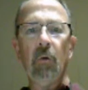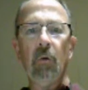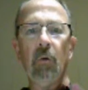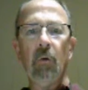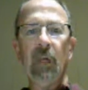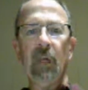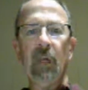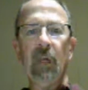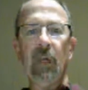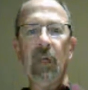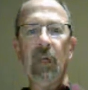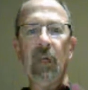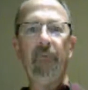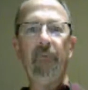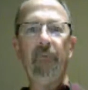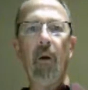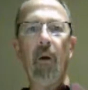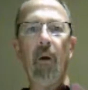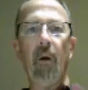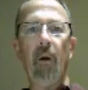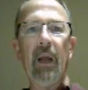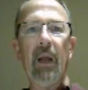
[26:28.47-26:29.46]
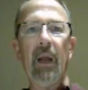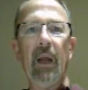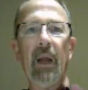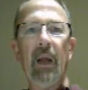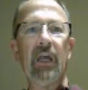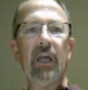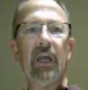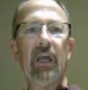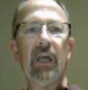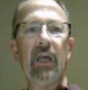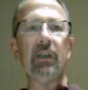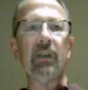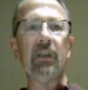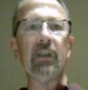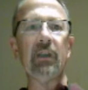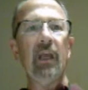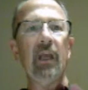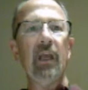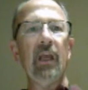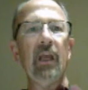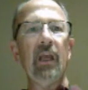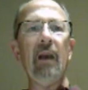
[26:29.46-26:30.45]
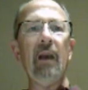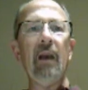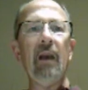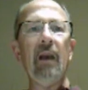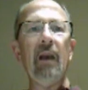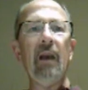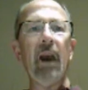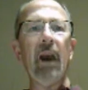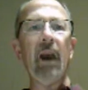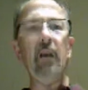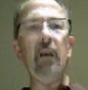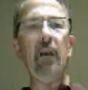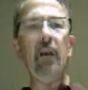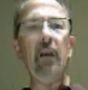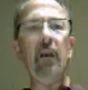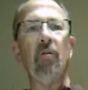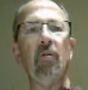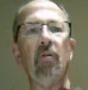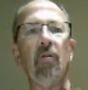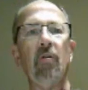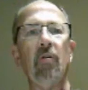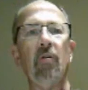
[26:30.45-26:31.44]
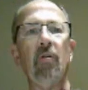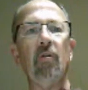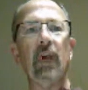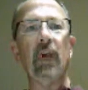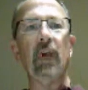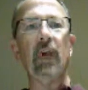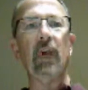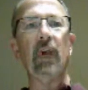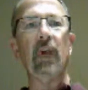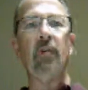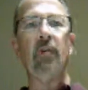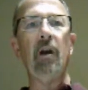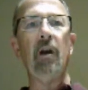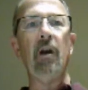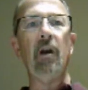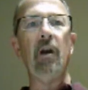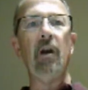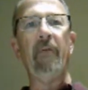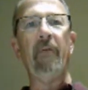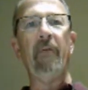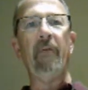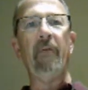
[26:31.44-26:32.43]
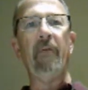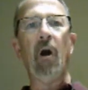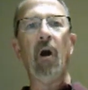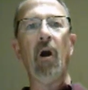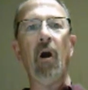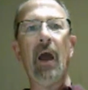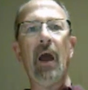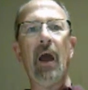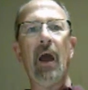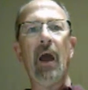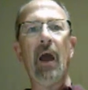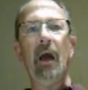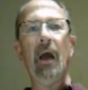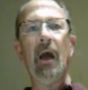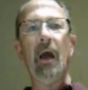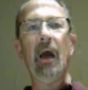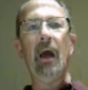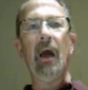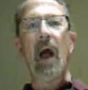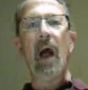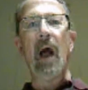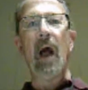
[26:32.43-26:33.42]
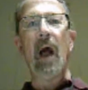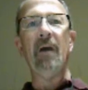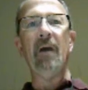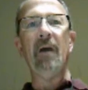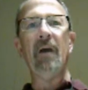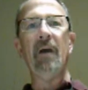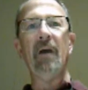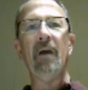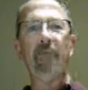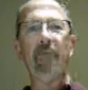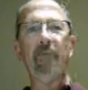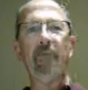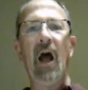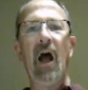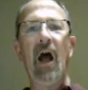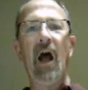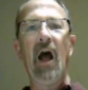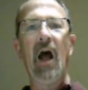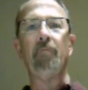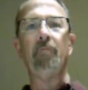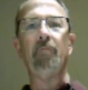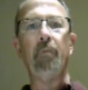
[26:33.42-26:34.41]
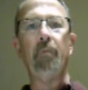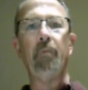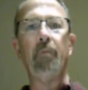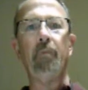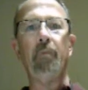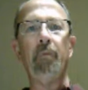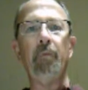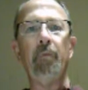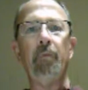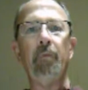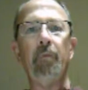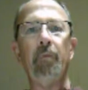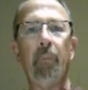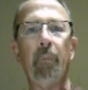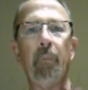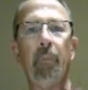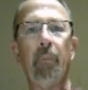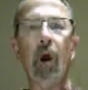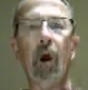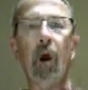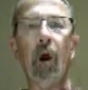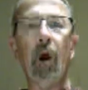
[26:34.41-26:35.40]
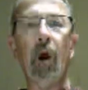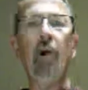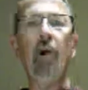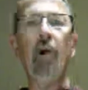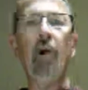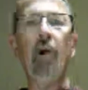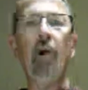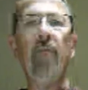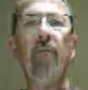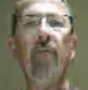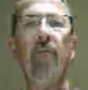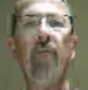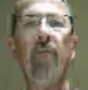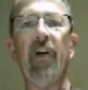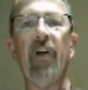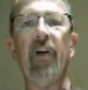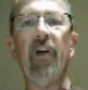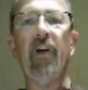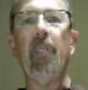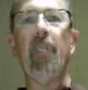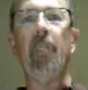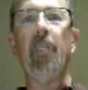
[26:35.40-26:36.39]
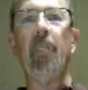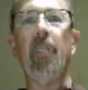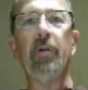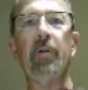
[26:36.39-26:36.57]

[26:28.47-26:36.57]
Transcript: Once I hit format cells, then what I can do is I can do a number format, alignment, font, border, fill,